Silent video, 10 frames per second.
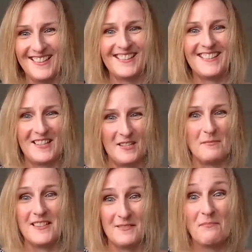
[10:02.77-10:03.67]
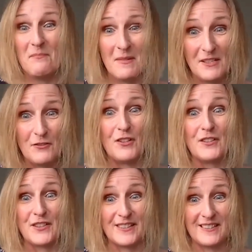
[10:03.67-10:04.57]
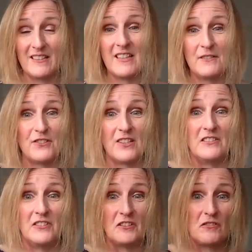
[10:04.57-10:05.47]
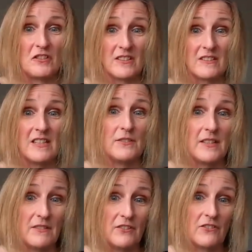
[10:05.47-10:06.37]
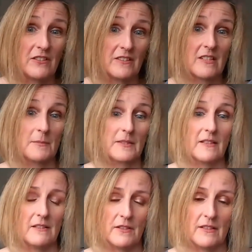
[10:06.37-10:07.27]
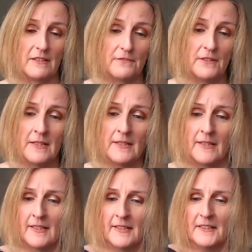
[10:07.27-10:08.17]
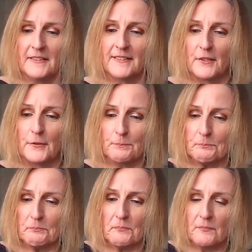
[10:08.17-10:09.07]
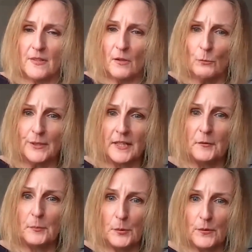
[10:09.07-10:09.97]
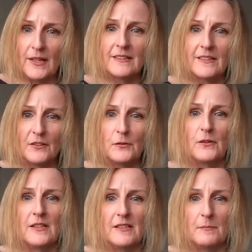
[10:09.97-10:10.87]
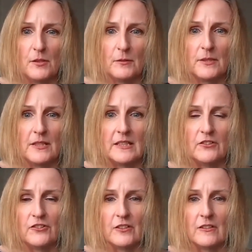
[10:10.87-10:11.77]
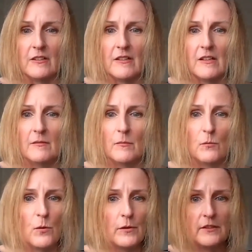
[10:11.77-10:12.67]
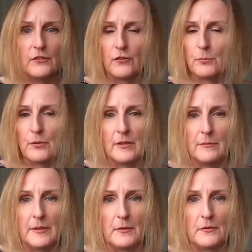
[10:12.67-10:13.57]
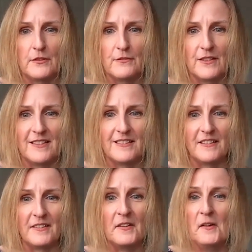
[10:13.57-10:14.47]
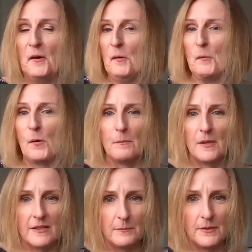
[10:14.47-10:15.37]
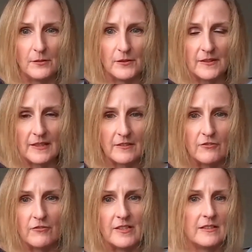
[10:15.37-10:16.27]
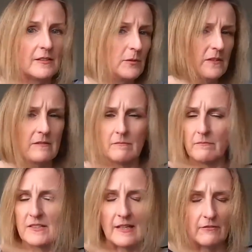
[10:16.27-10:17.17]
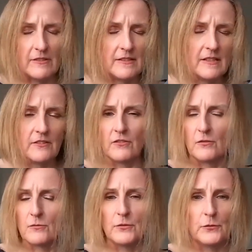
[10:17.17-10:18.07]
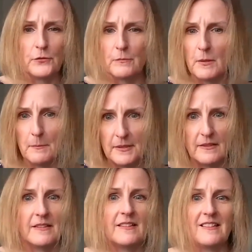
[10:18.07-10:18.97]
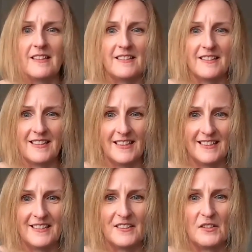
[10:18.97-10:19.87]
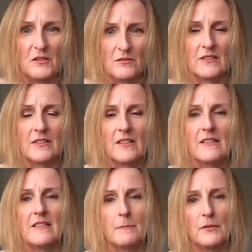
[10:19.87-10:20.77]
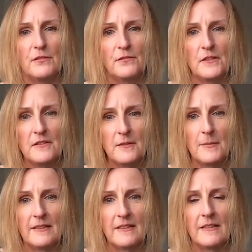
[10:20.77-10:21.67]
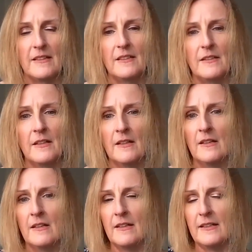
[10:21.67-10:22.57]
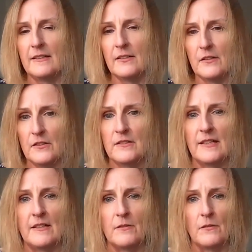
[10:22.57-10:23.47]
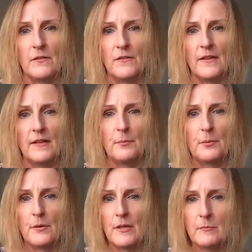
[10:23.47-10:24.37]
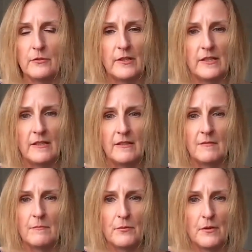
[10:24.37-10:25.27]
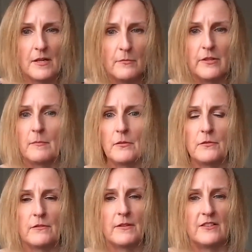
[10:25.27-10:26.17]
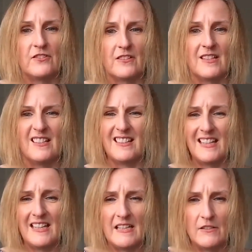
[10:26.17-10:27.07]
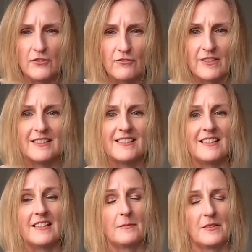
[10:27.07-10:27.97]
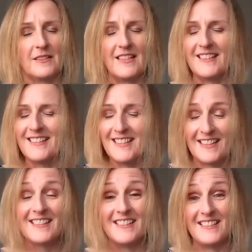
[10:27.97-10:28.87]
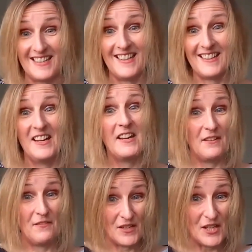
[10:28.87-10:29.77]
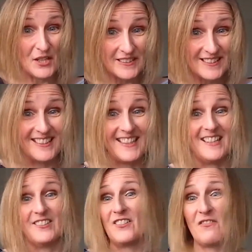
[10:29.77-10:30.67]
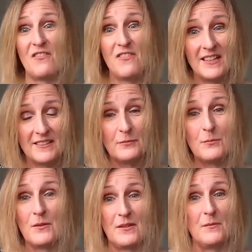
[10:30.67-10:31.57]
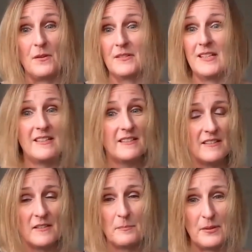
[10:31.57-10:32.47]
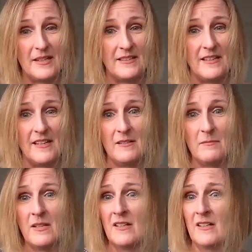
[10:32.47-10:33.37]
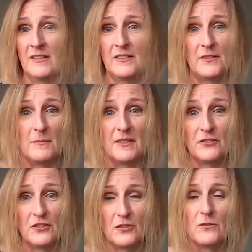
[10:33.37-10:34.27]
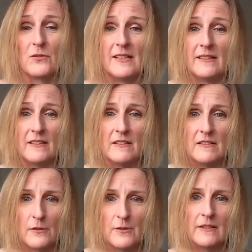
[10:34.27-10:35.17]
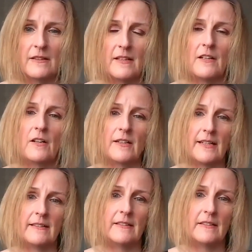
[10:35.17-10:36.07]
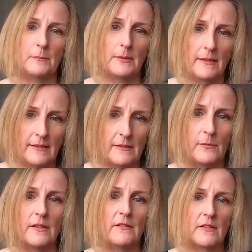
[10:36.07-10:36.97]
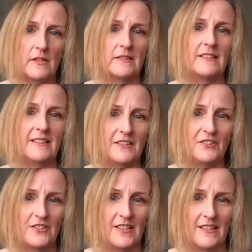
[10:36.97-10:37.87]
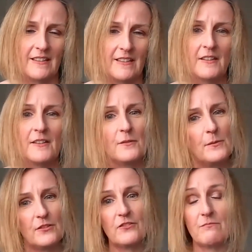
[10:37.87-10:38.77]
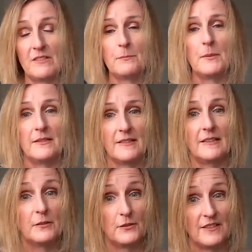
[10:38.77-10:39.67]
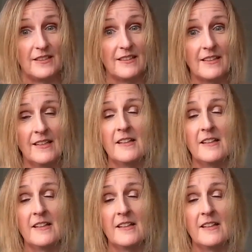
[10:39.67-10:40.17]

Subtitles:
Is to come and make drugs, life-changing drugs, life-saving drugs, come and save a life. So we kind of put that to the population. What is your primary motivator? What might be your secondary? There was salary data and all sorts of mobility data collected alongside it. But fundamentally, it turned out that their primary motivation is interesting, I'm going to say sexy tech, cutting edge. That's what they want. It isn't the brand name so much at all. It's knowing that they are getting to play with cutting edge tech, which this biotech could tip.